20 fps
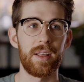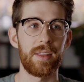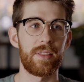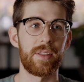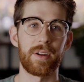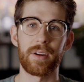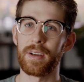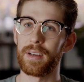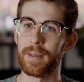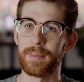
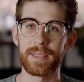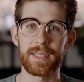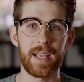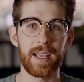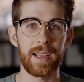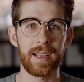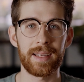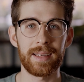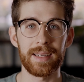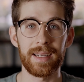They're going to
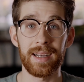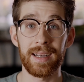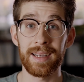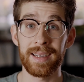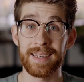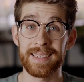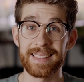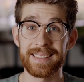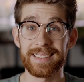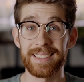say,
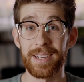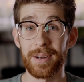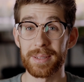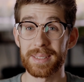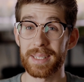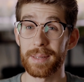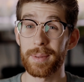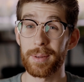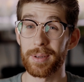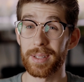
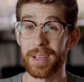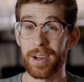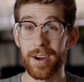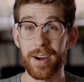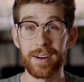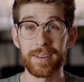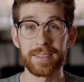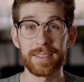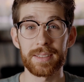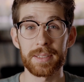it's going to be really
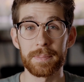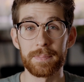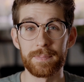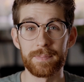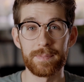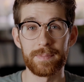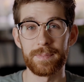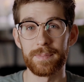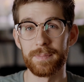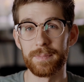hard to
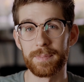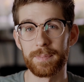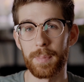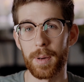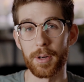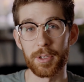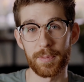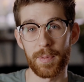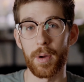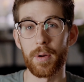
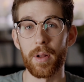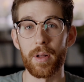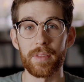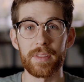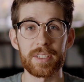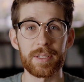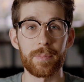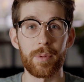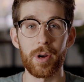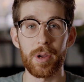postpone all
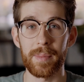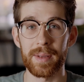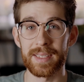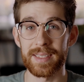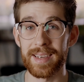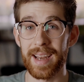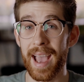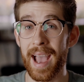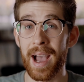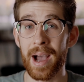these
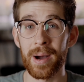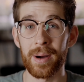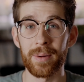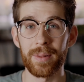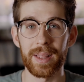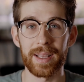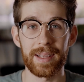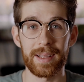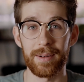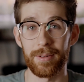appointments
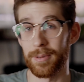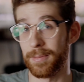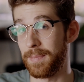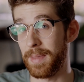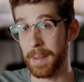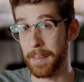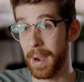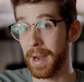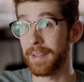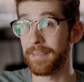now, or
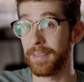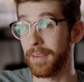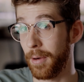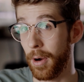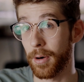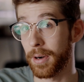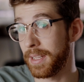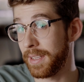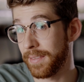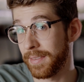they might have
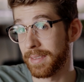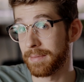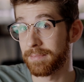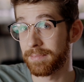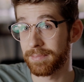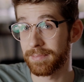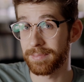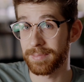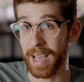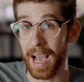already even
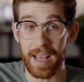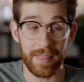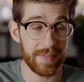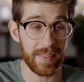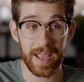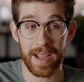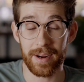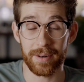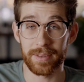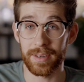gotten
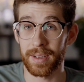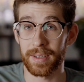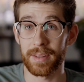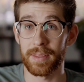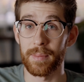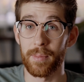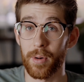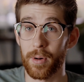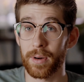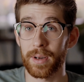the hair done in
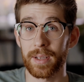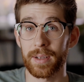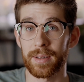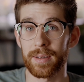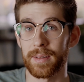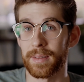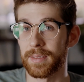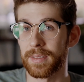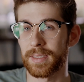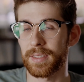the morning
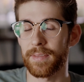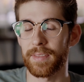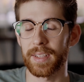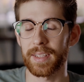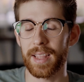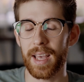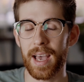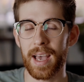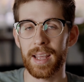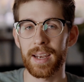and stuff
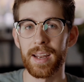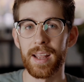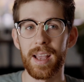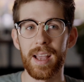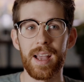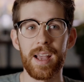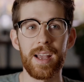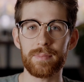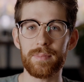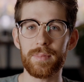like that.
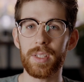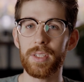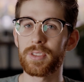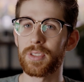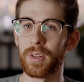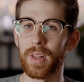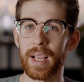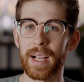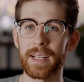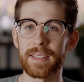
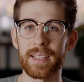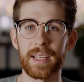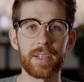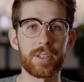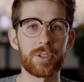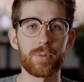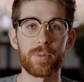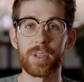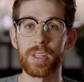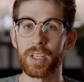So like I said,
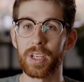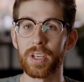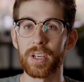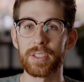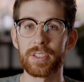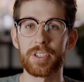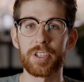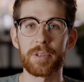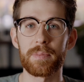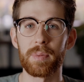it's really good
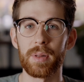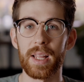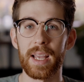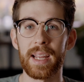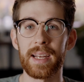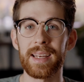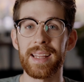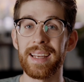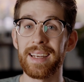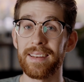to just
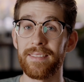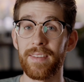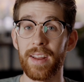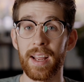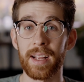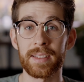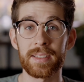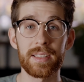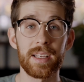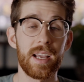plan in
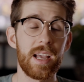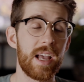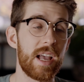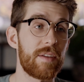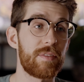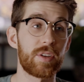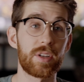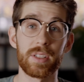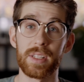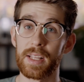advance.
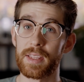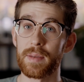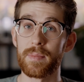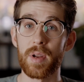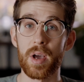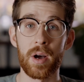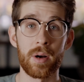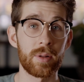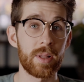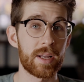If you can let them
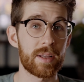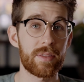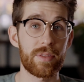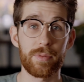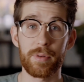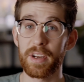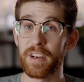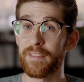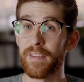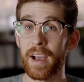know like
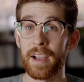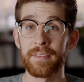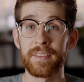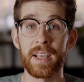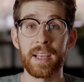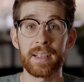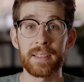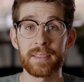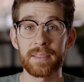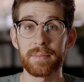3 to 5
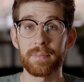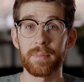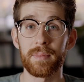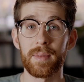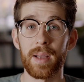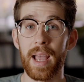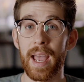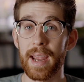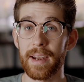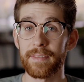days
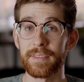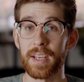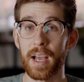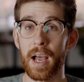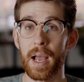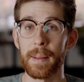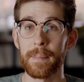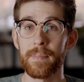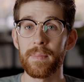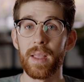ahead of
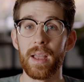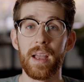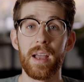time,